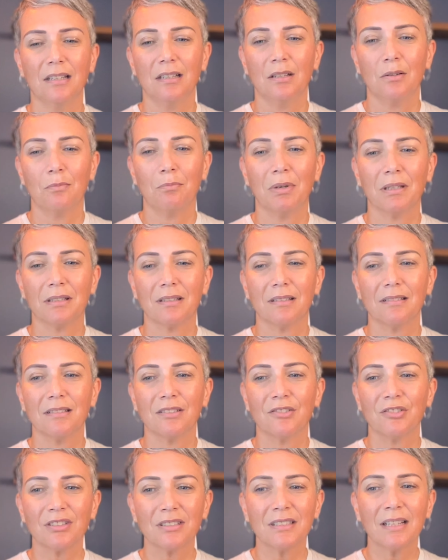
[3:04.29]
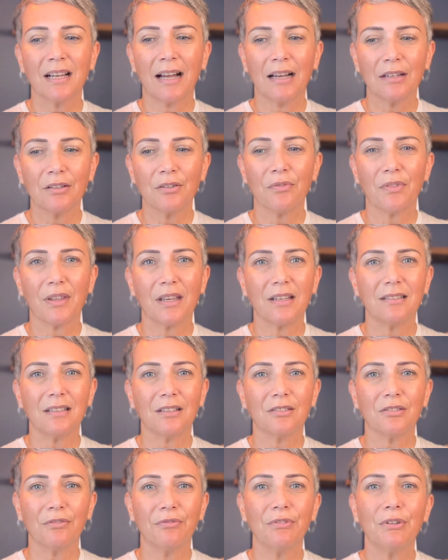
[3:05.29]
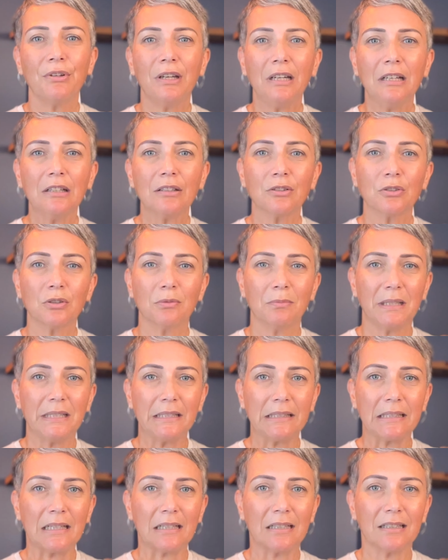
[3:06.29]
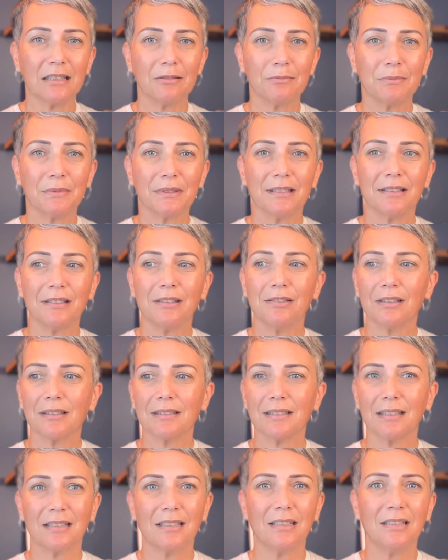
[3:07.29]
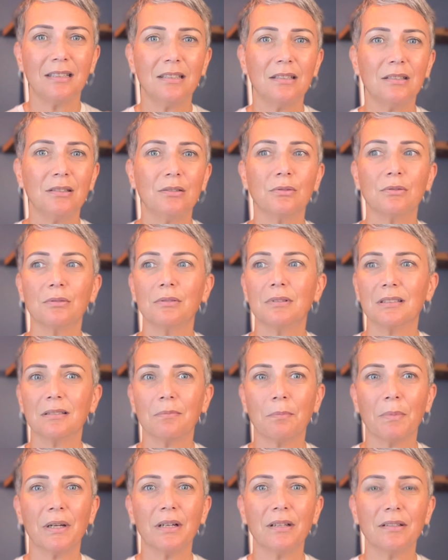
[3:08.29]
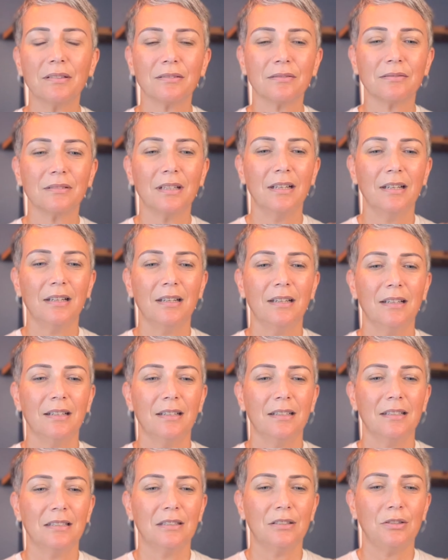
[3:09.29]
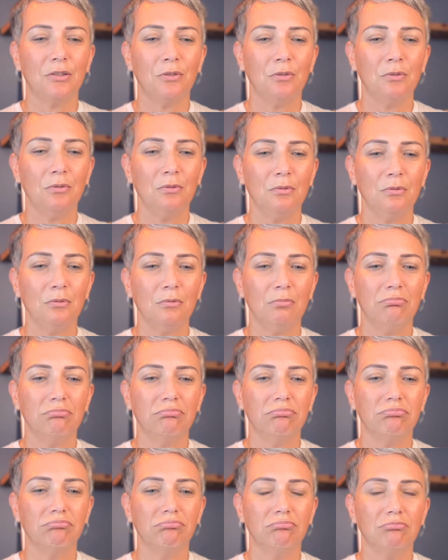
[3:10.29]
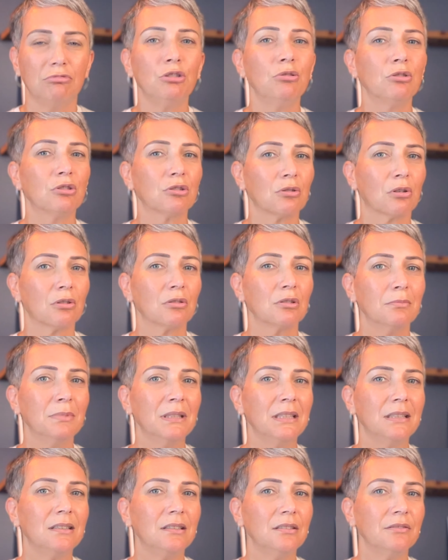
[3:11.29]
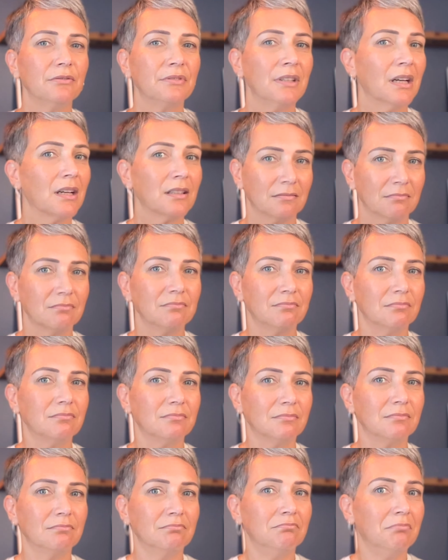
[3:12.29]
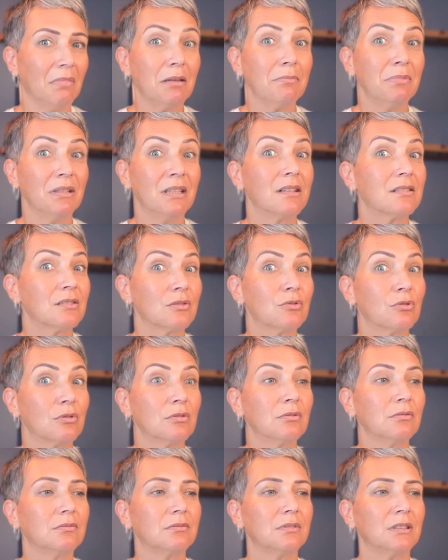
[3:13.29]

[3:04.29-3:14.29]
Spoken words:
But it's just the kind of thing that if you hear it too many times, and as a kid or as a person, you start to believe that maybe that's true.